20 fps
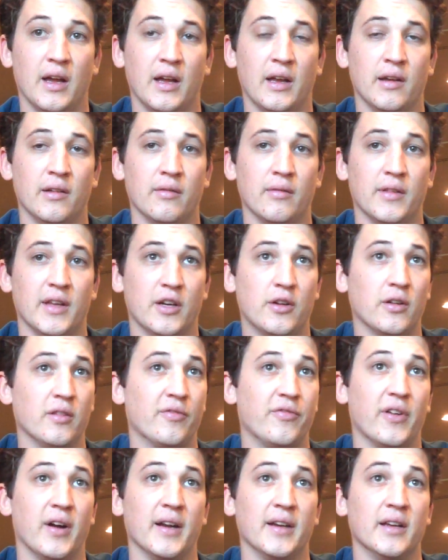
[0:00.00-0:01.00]
and they couldn't
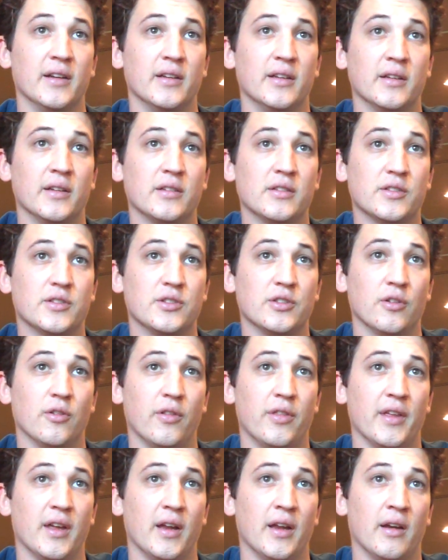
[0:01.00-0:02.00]
find any. So
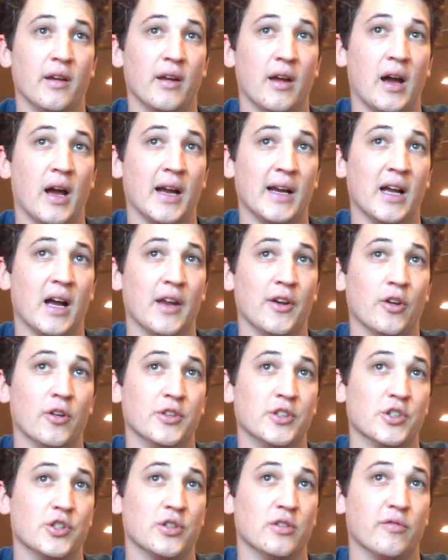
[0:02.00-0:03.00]
then I got an
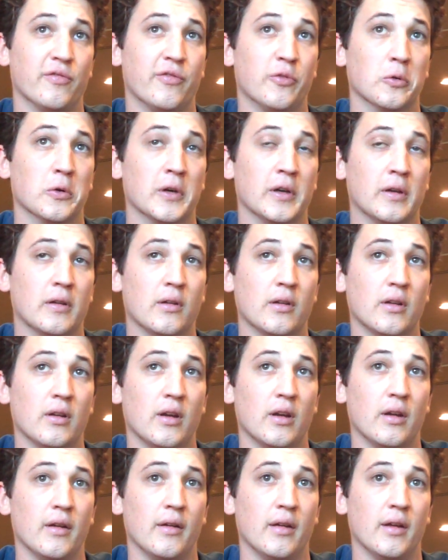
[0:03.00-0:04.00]
audition for it,
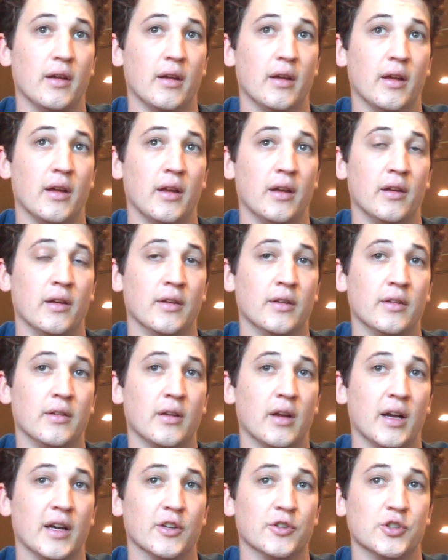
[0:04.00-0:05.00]
and
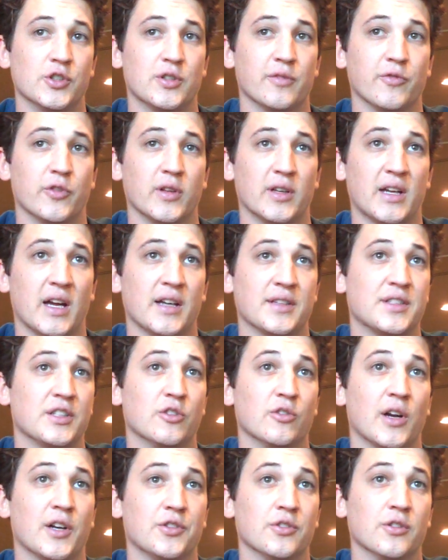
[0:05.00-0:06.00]
I auditioned for the casting
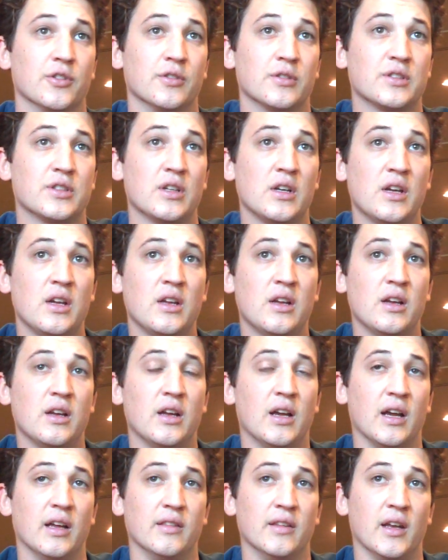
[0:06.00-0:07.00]
directors,
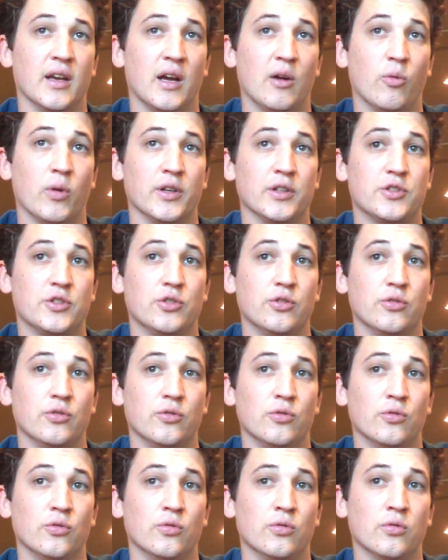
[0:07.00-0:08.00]
and then I went to
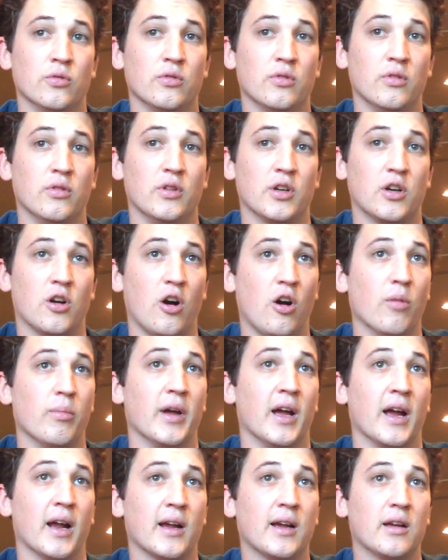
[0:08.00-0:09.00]
the
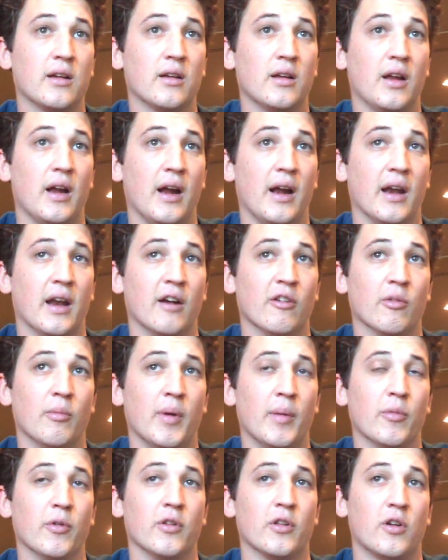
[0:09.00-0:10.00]
callback, and I
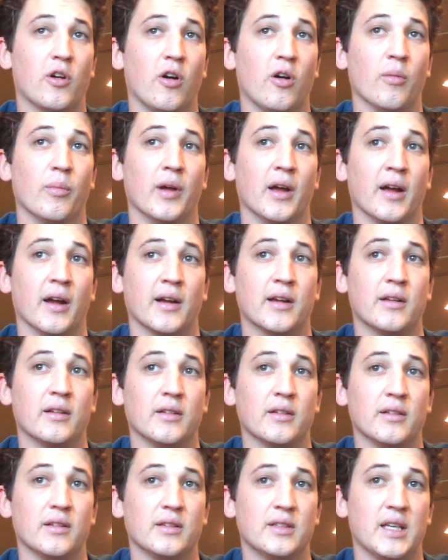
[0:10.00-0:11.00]
remember the callback,
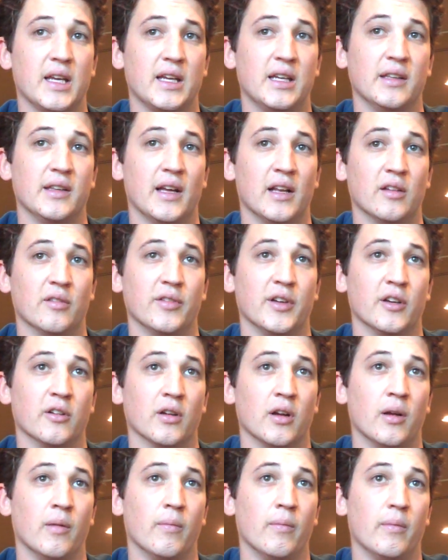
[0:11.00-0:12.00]
taking the elevator
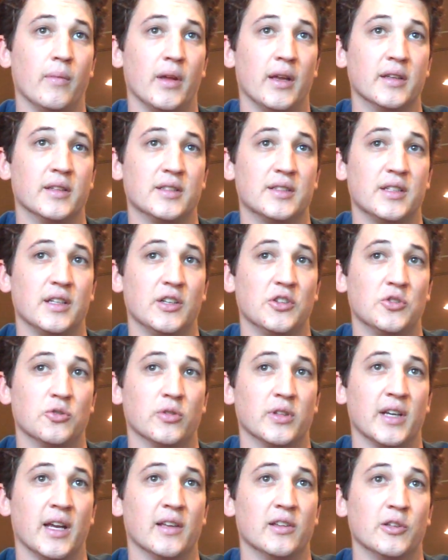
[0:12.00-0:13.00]
up and seeing
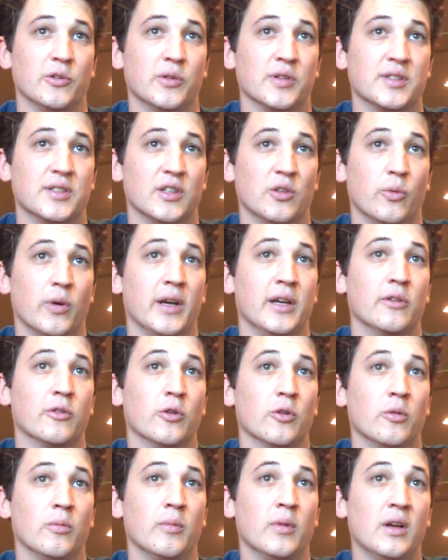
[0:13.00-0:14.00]
Juliette Lewis in the waiting
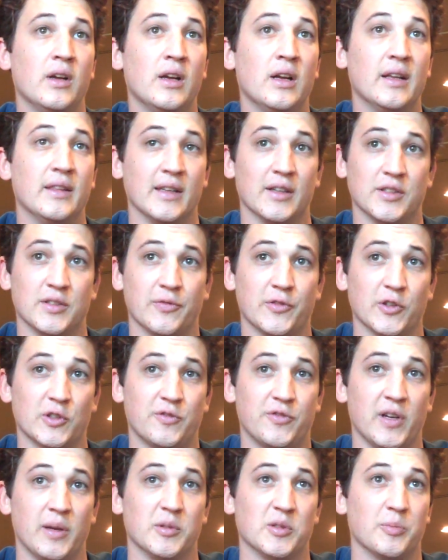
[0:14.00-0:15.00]
room. And that was the first
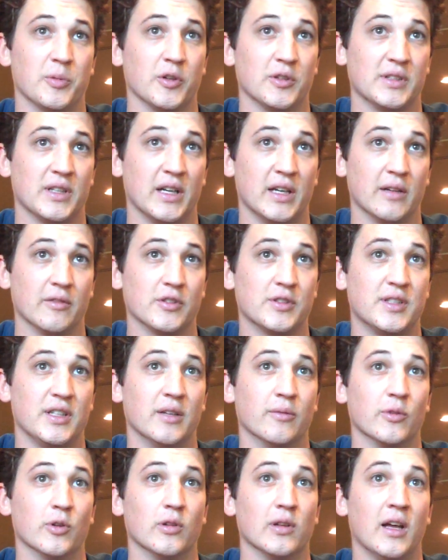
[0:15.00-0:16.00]
famous person I'd ever seen
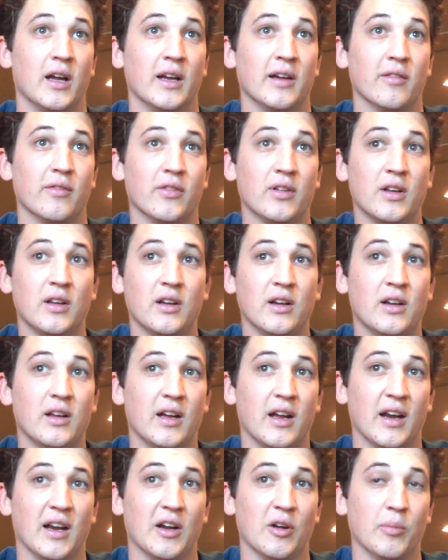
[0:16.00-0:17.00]
in real life,
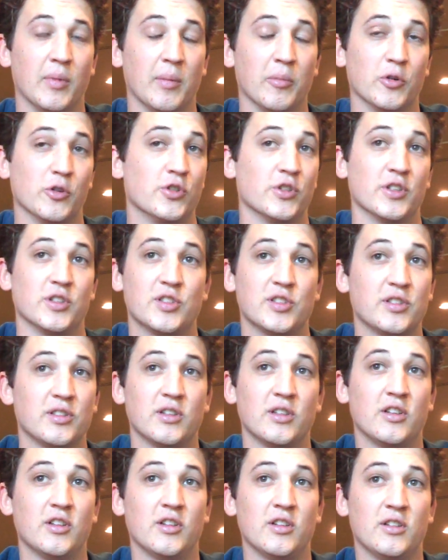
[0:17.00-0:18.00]
and I remember just
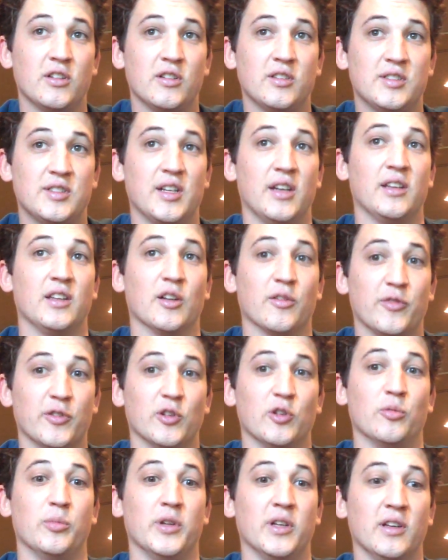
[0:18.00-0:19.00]
sitting there for a
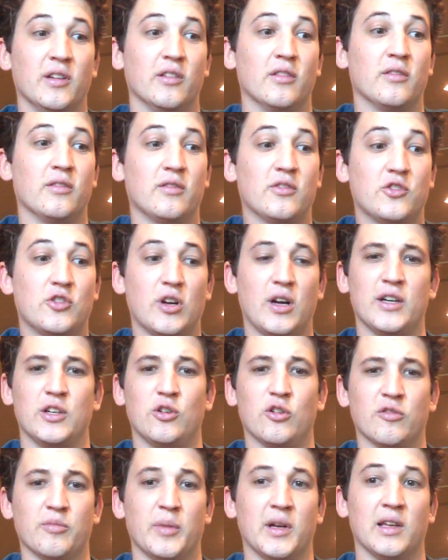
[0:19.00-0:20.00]
little bit and trying to
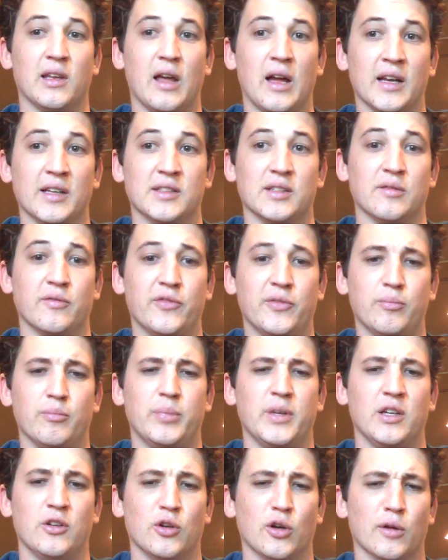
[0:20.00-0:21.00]
go over my lines and
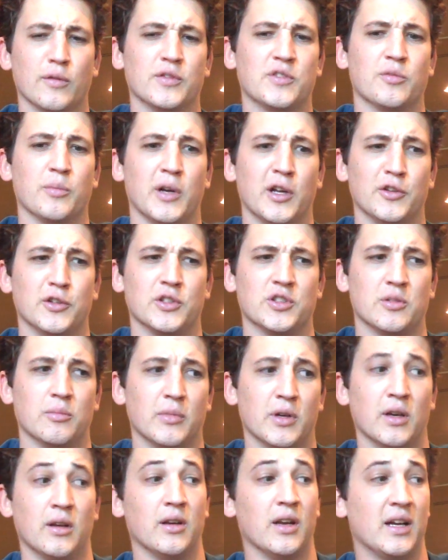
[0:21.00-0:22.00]
being nervous for my audition,
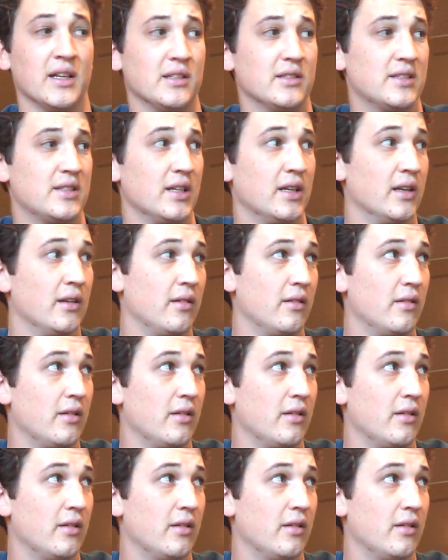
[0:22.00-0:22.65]
but I said